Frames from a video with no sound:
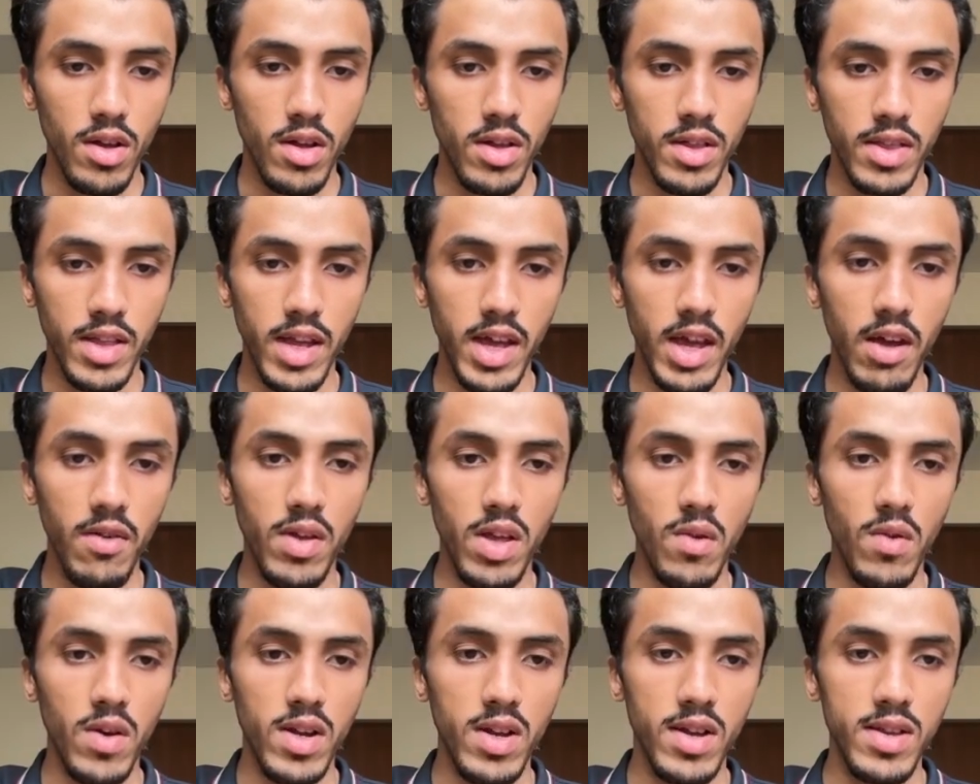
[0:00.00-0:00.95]
they have
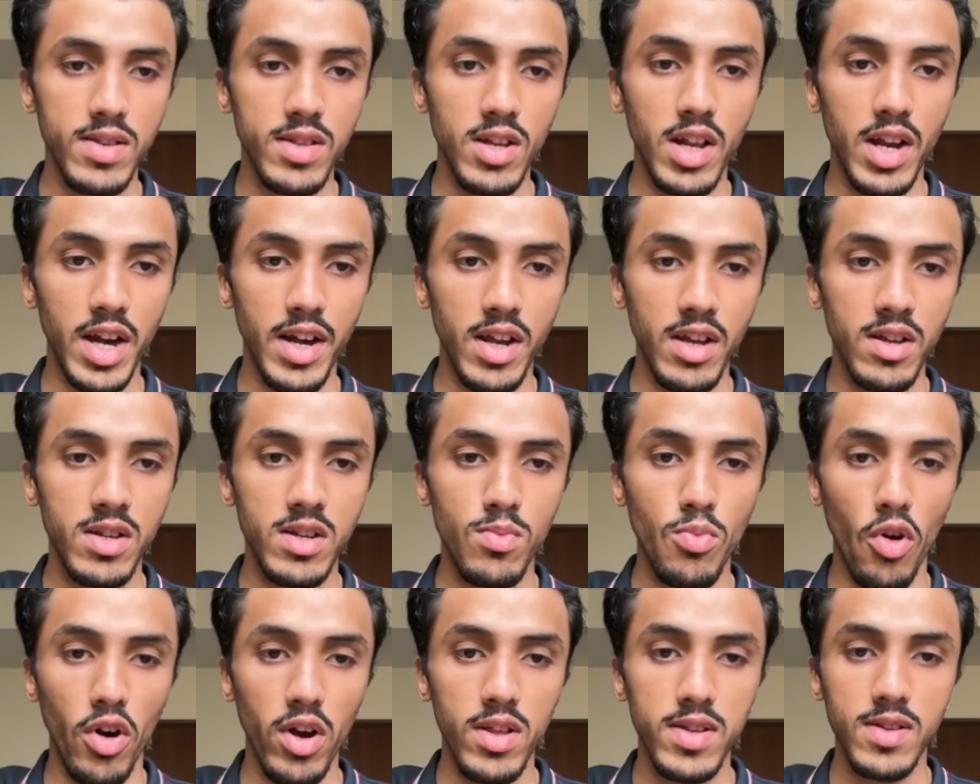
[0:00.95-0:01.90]
given us the latest
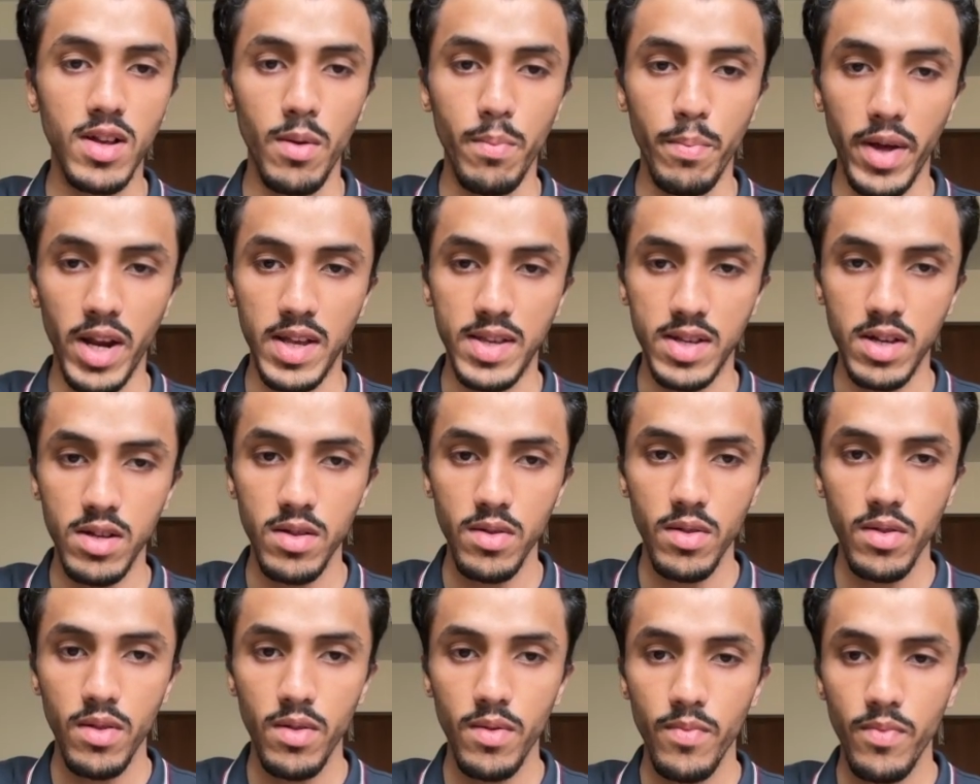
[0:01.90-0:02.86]
models comparison,
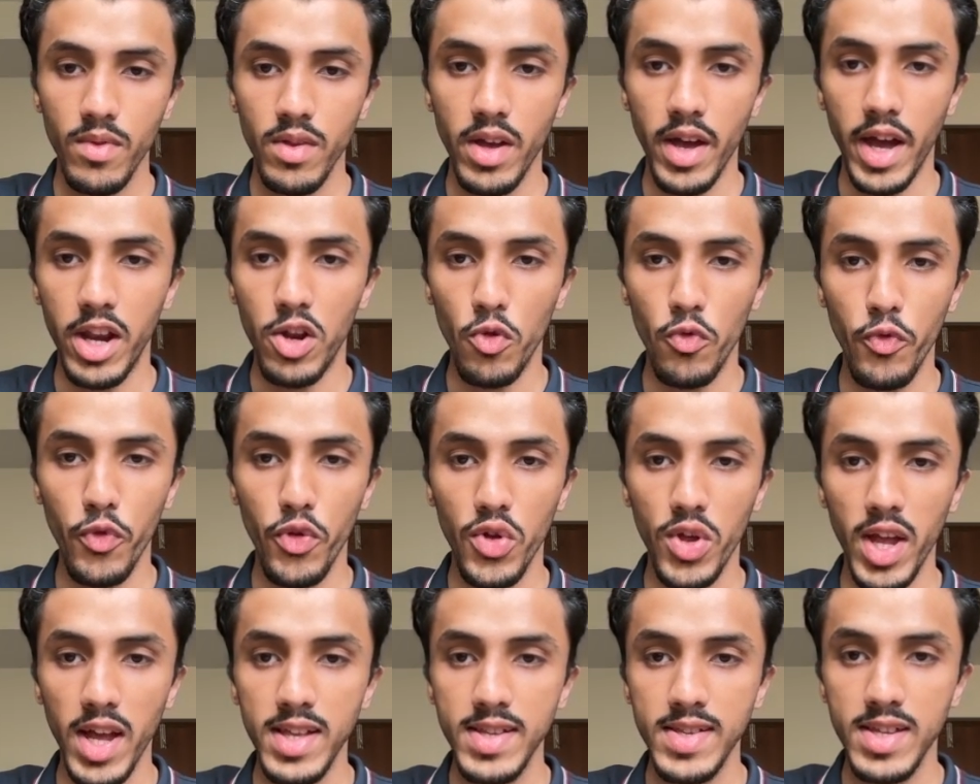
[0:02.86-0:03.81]
and if you
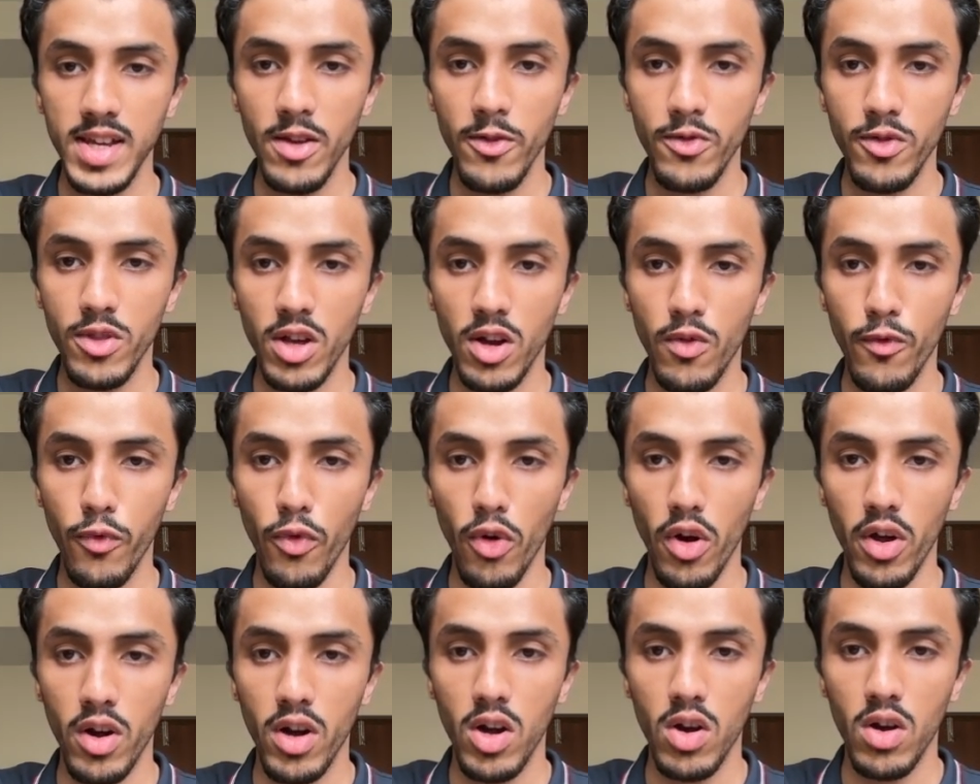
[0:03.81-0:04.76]
can see the
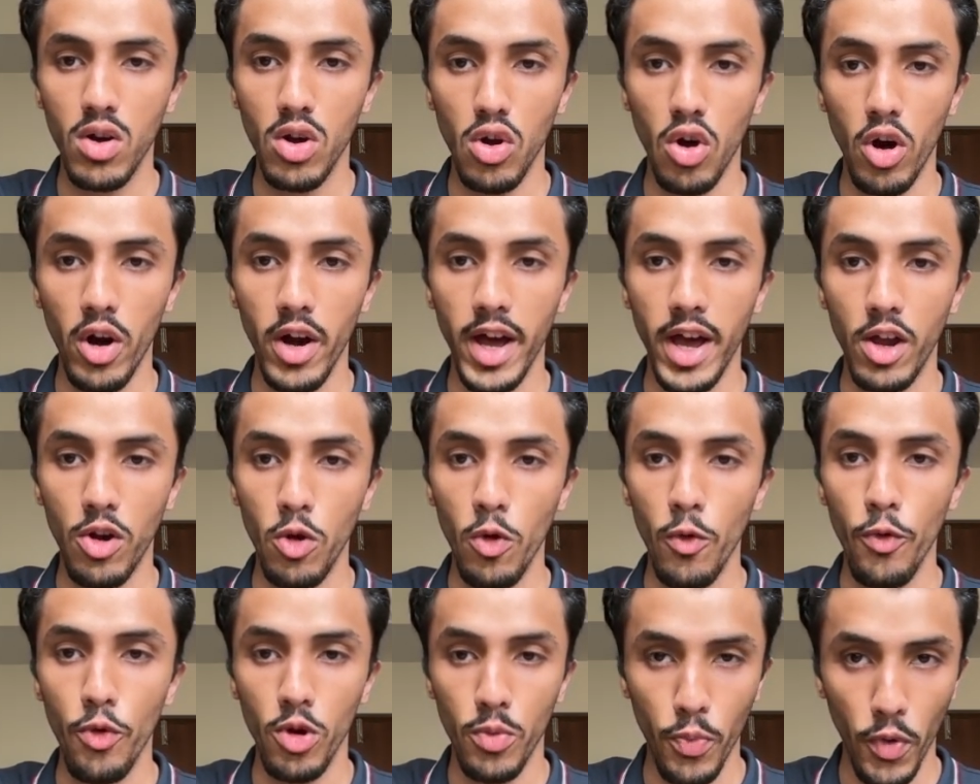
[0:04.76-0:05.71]
for Claude Haiku
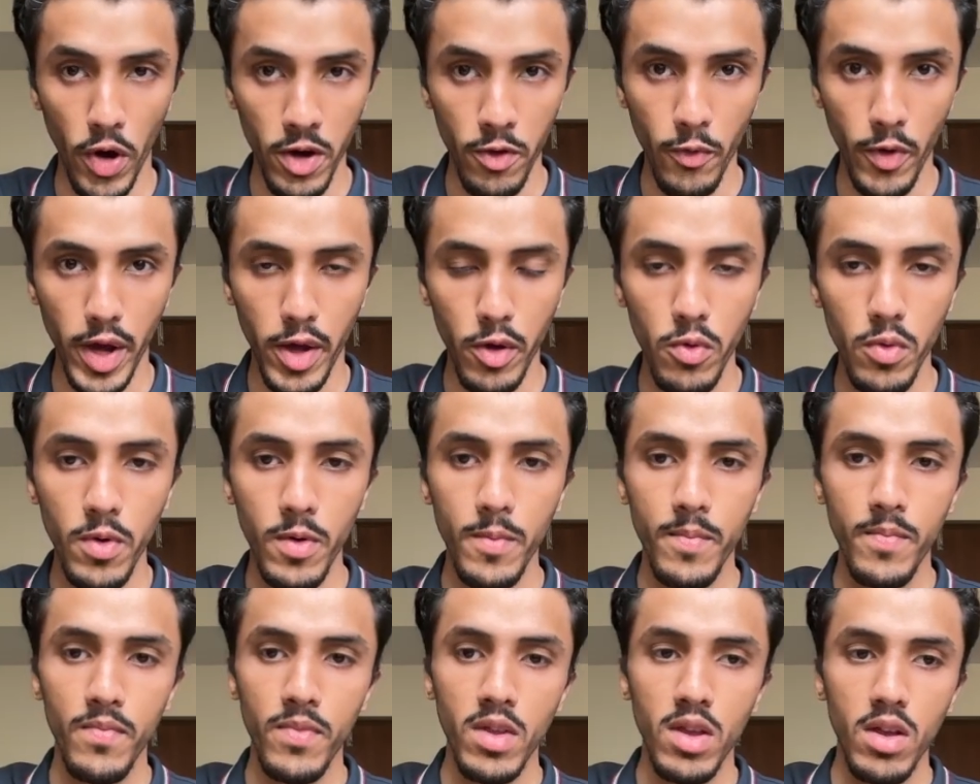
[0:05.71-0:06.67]
4.5,
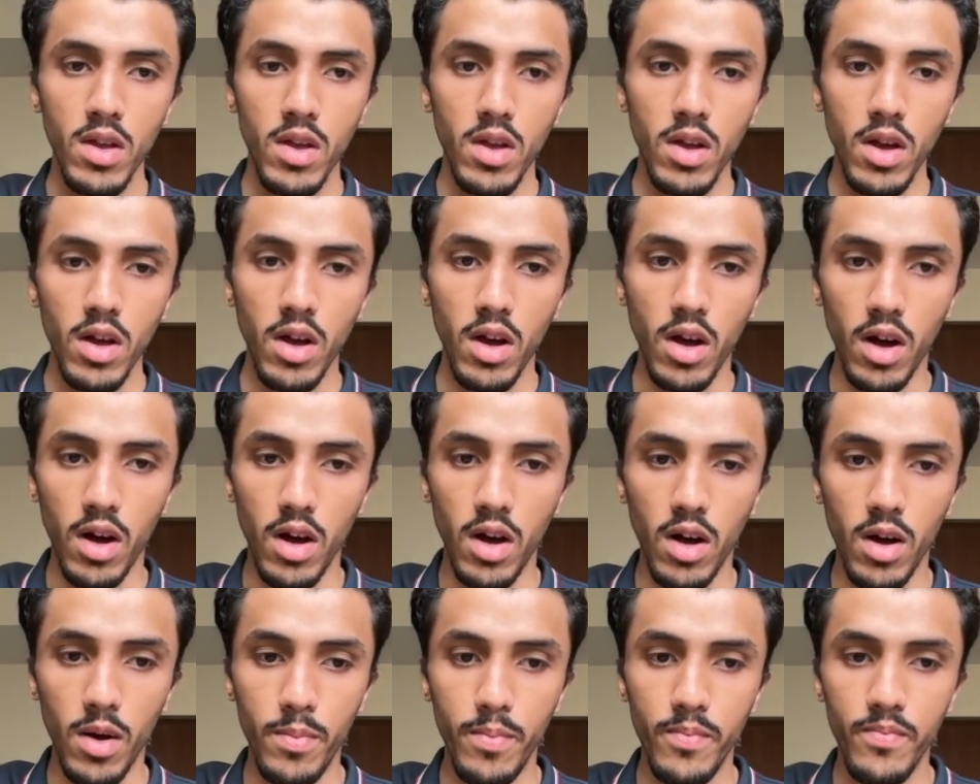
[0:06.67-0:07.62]

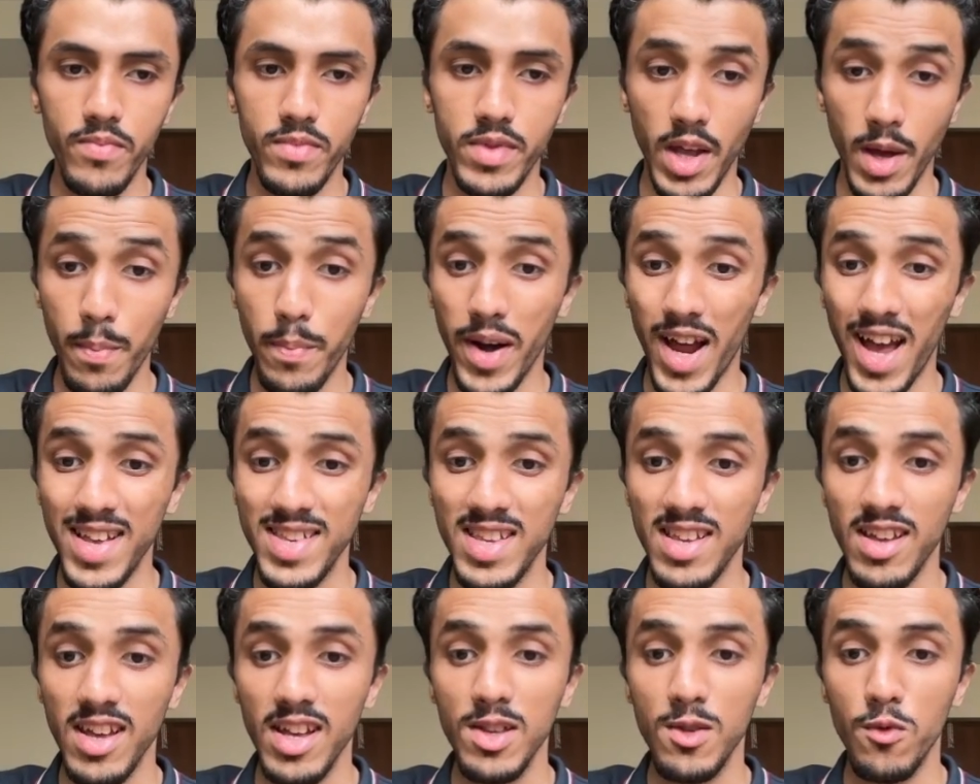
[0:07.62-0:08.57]
their
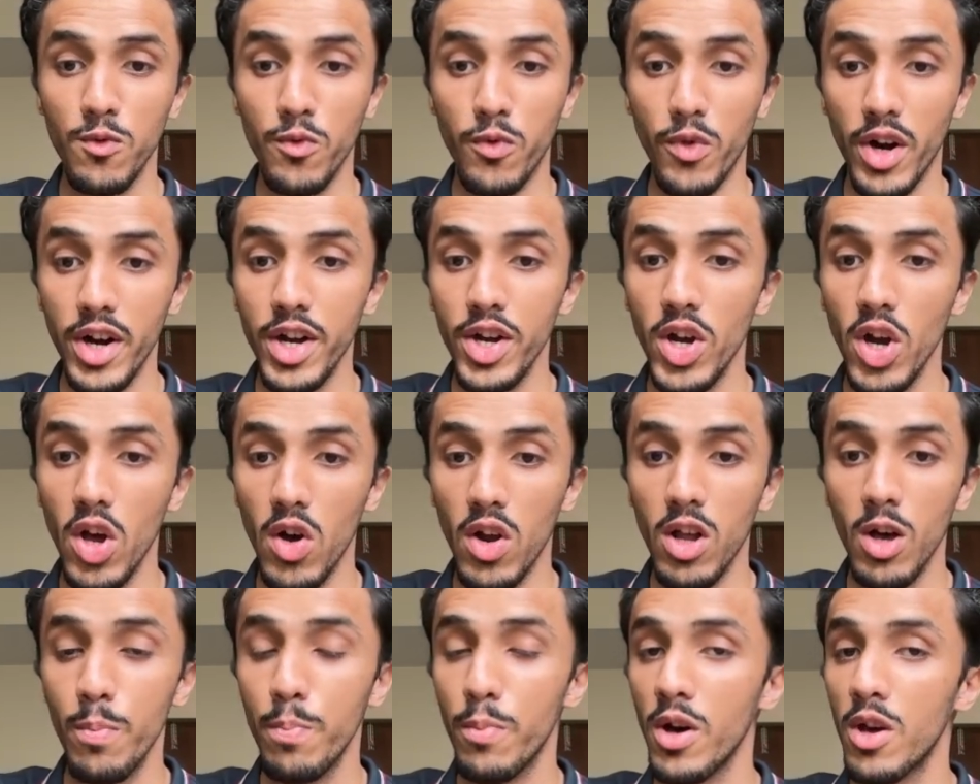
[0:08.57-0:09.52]
pricing is
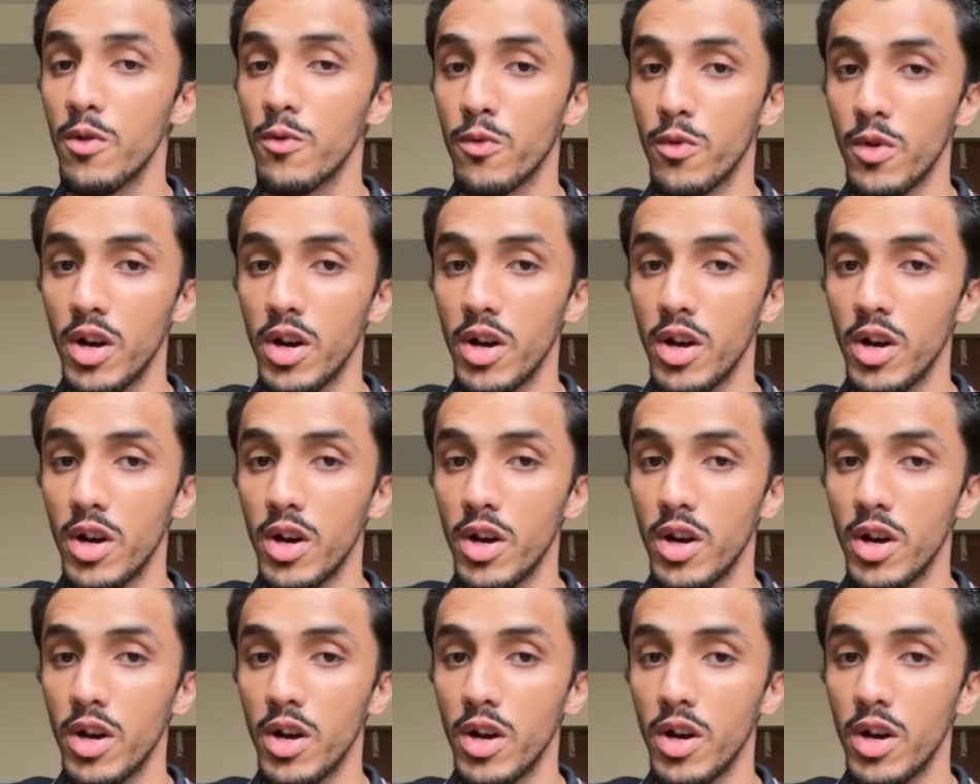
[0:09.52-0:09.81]
$1 per